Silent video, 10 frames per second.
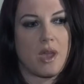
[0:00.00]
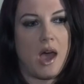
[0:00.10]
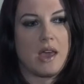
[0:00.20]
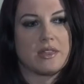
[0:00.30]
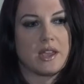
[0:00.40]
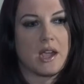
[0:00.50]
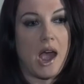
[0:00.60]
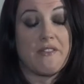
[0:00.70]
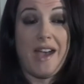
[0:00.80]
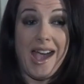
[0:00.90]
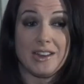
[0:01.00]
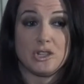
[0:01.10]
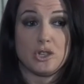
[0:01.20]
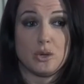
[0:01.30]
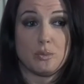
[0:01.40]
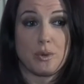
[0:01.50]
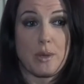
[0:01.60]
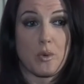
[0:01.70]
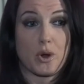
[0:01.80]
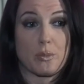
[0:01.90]
I think I've had to play
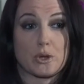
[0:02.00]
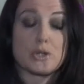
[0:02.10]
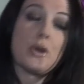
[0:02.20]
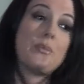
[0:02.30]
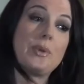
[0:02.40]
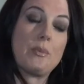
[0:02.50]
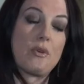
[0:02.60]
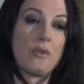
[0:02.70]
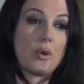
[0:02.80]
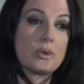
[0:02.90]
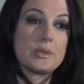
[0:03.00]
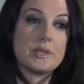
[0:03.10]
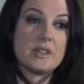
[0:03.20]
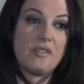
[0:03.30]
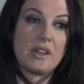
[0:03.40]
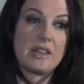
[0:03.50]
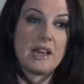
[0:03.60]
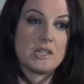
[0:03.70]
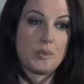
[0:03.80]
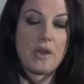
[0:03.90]
more commercial, play more vocals and stuff like
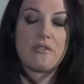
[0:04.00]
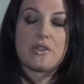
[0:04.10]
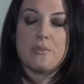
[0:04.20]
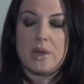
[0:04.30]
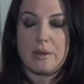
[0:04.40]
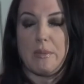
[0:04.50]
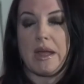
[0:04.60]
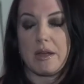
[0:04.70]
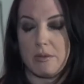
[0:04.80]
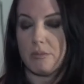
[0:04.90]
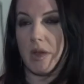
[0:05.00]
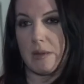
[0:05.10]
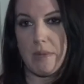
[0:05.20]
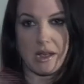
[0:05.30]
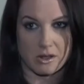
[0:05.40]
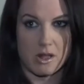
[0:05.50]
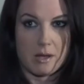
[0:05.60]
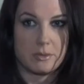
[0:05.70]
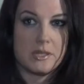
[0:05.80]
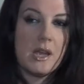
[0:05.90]
that to play for the big mega
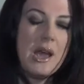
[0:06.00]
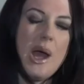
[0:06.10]
clubs.